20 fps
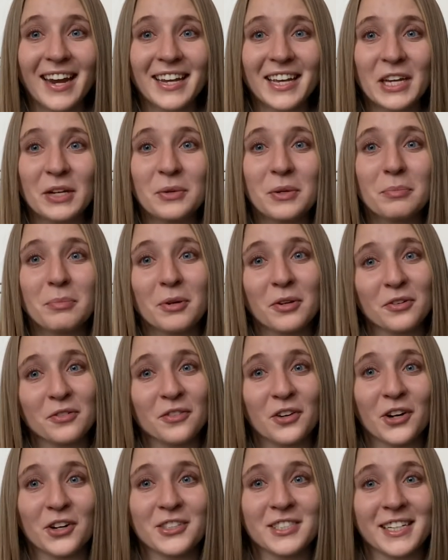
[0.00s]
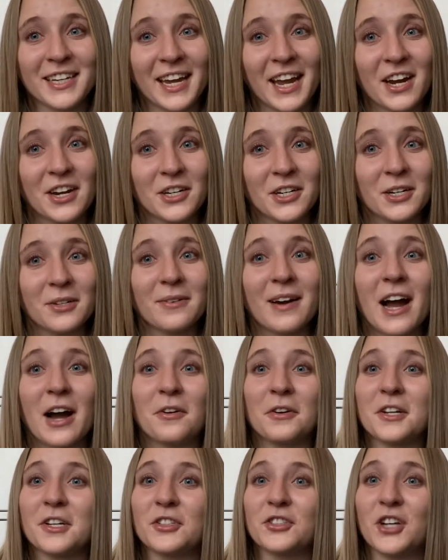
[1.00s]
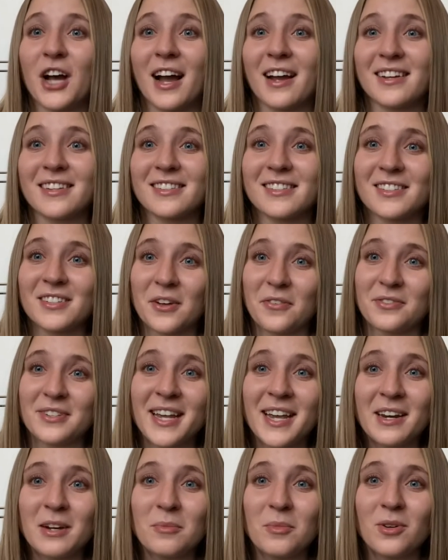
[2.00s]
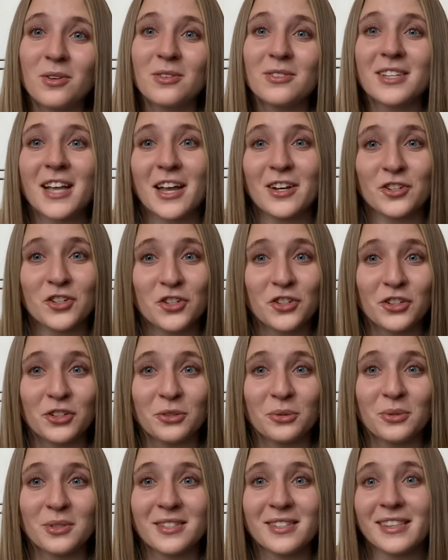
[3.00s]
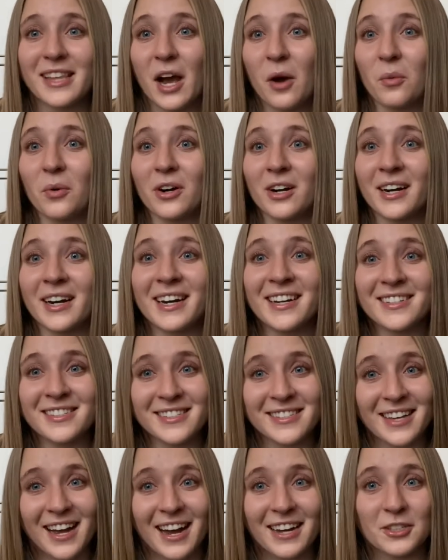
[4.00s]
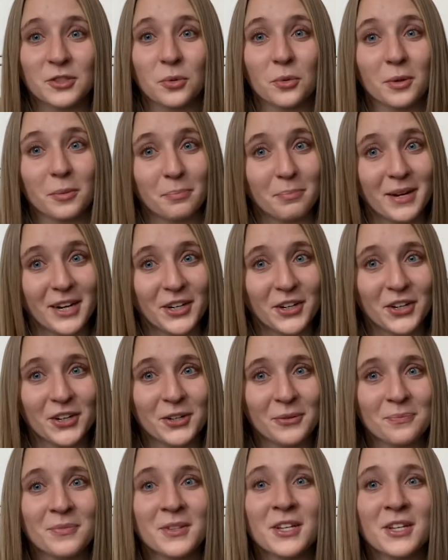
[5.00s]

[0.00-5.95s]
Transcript: he would prefer to carry around giant stuffed animals and shoes that were his size or bigger.